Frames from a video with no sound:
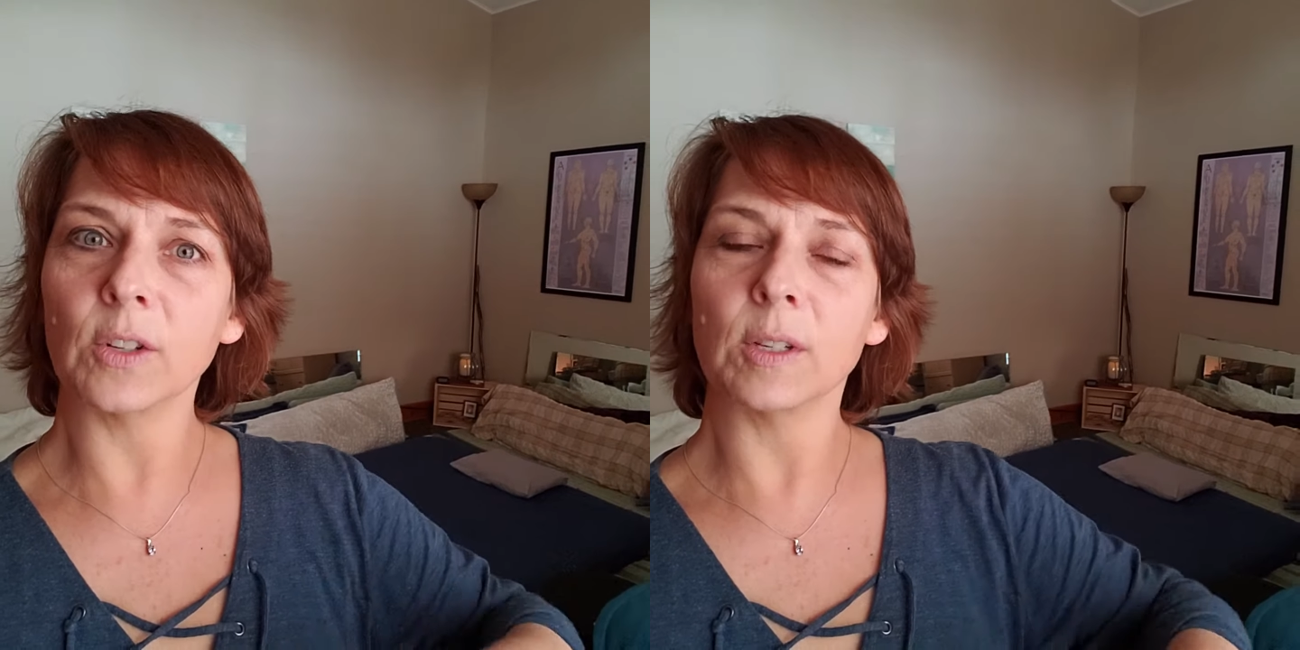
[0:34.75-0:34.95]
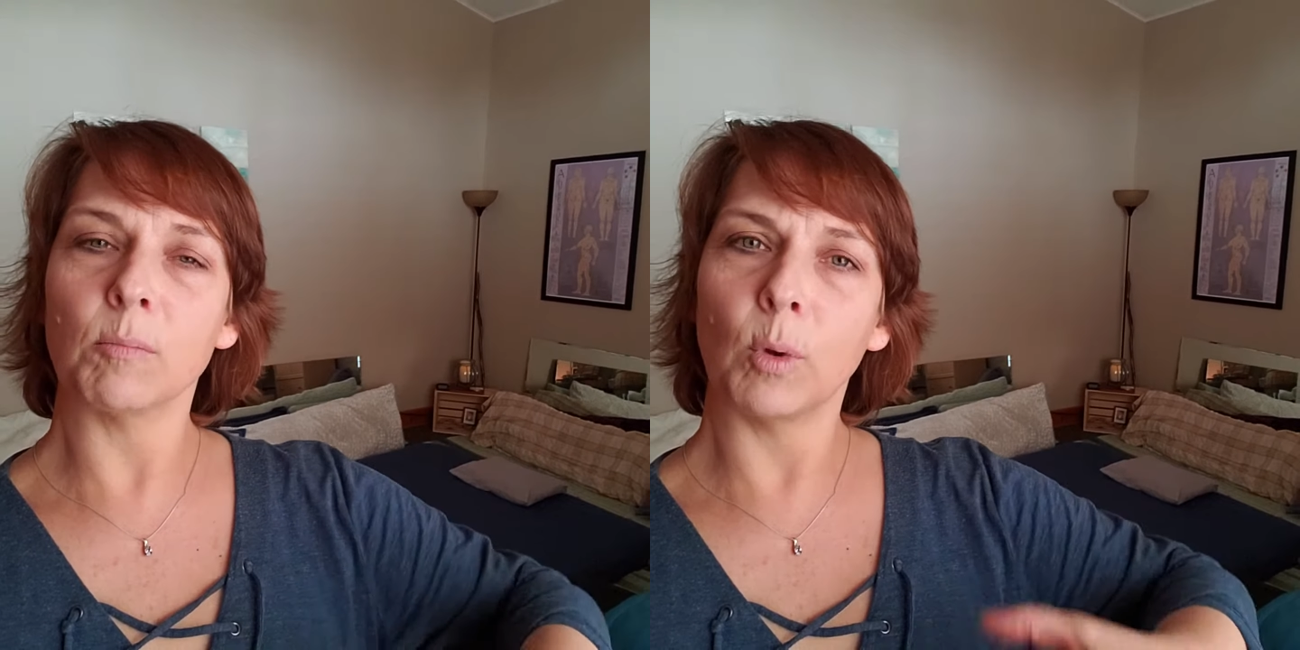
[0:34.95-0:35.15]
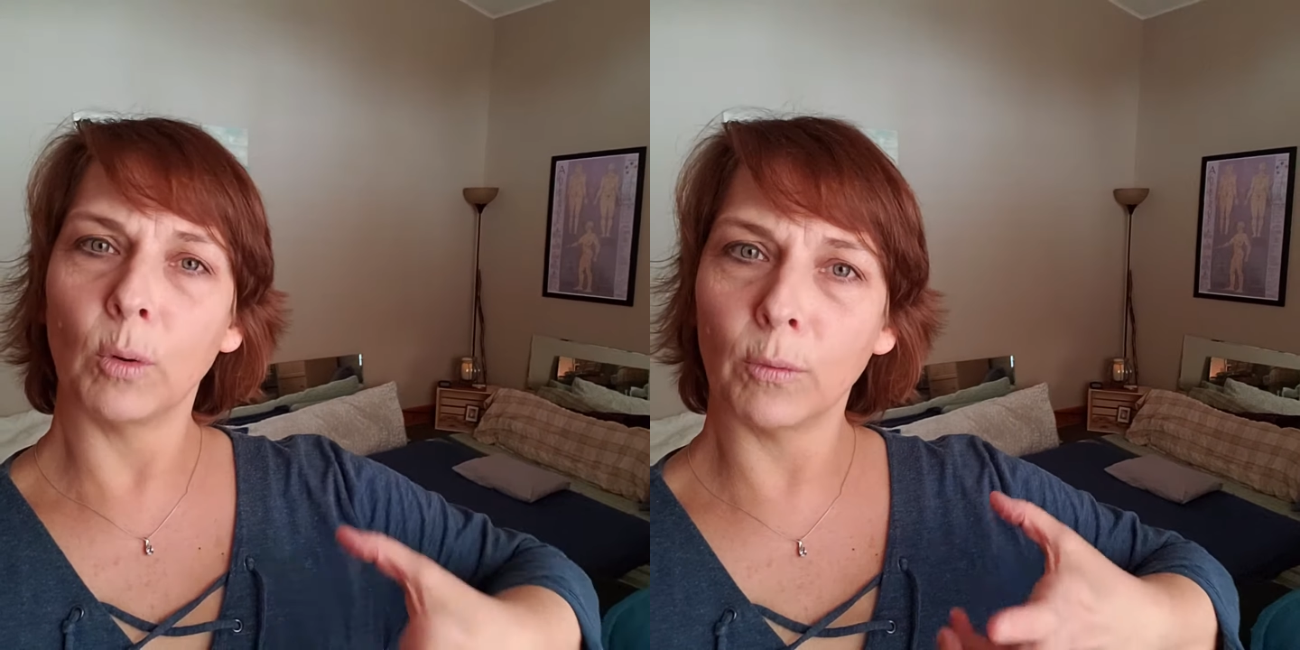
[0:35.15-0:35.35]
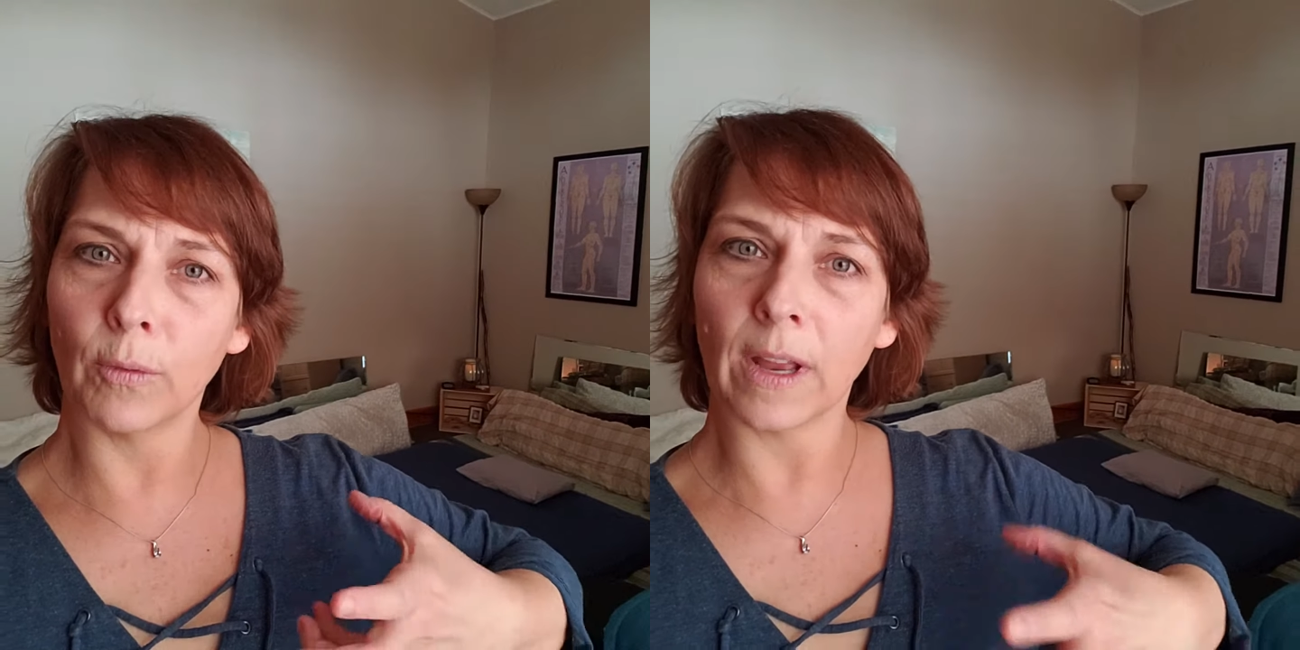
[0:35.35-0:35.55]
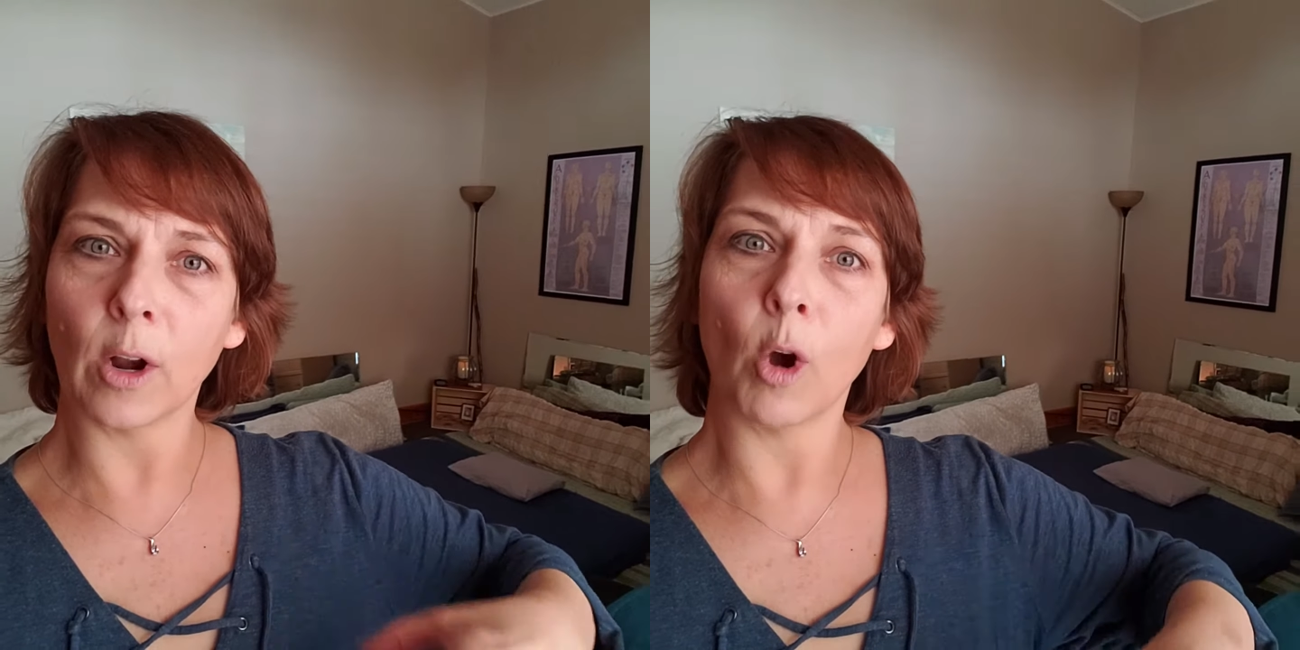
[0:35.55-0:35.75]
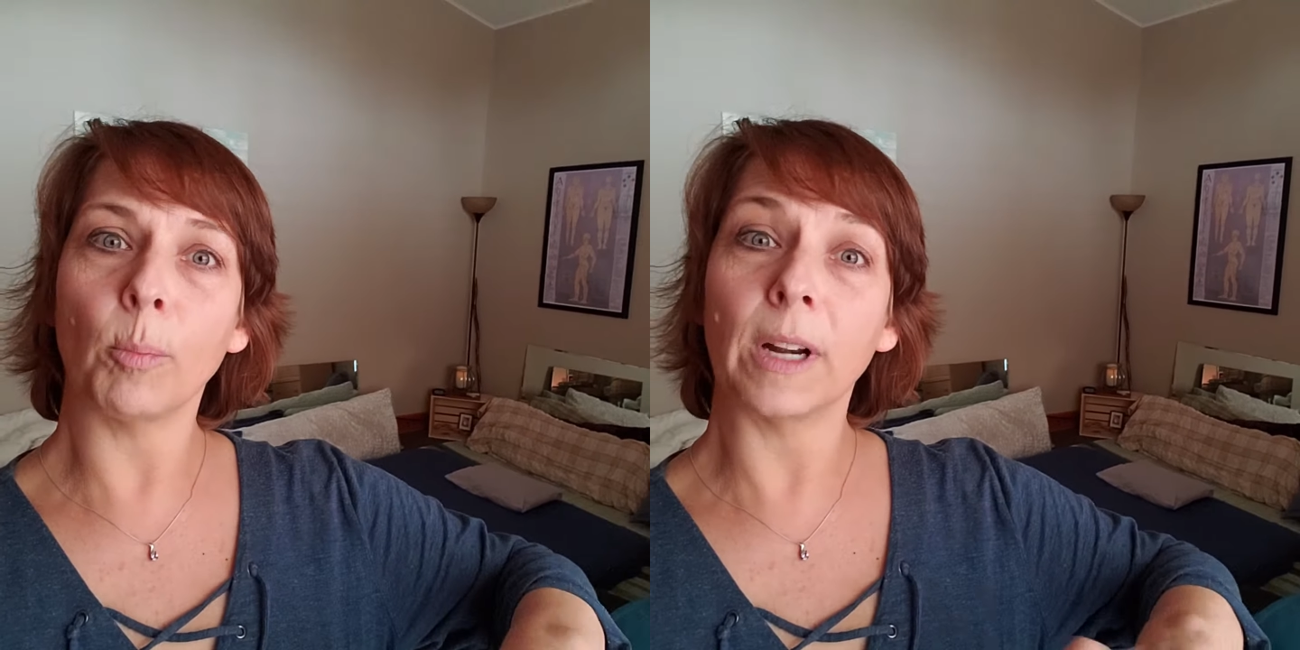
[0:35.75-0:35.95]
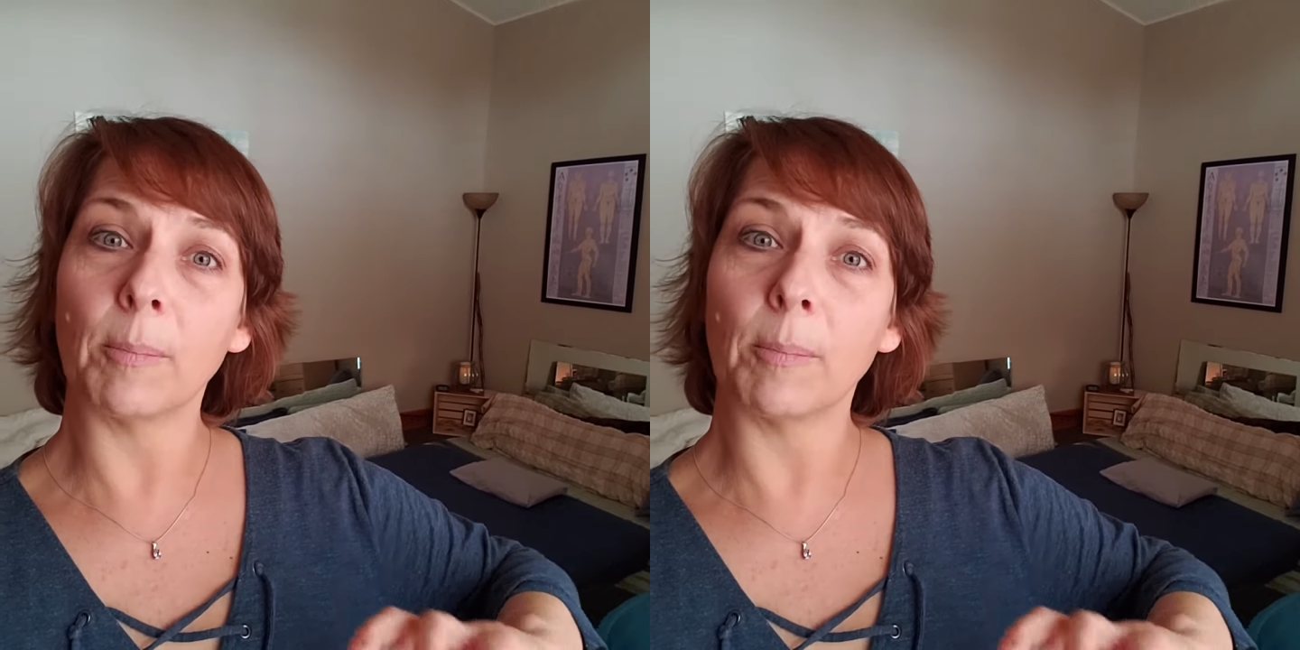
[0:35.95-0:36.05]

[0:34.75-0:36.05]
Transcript: to move and open